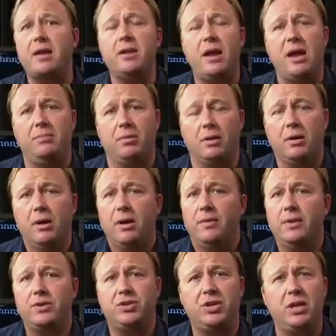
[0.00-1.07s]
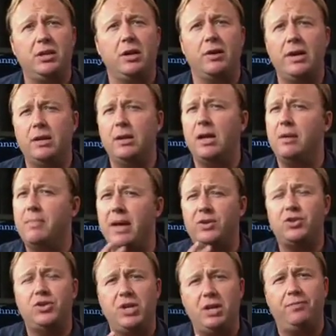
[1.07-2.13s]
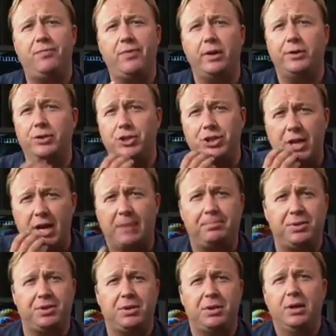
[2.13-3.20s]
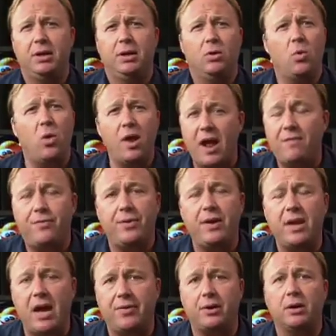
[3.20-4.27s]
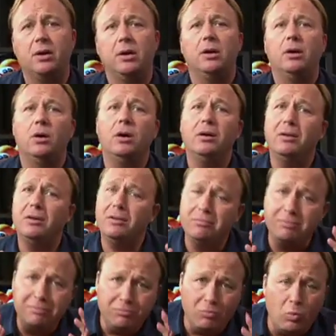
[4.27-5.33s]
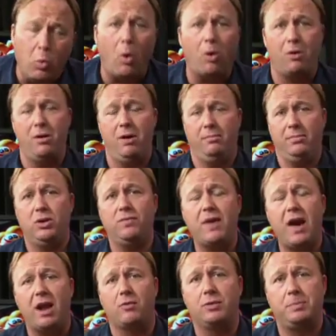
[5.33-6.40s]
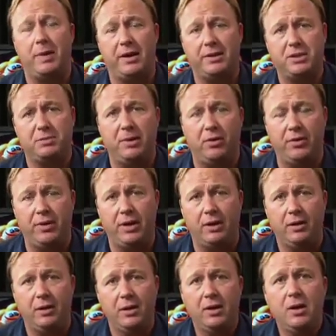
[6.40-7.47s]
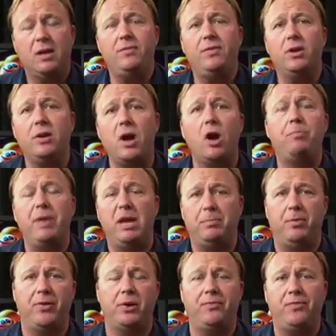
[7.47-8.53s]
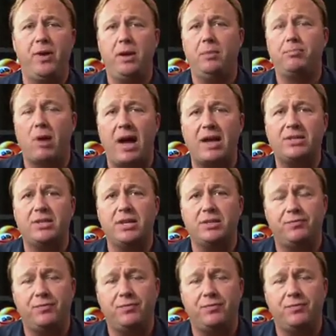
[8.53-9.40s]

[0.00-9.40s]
a neighbor that's sitting there eating MSG-filled chips, one after the other, warn them. You've got a responsibility. If you know people that are feeding processed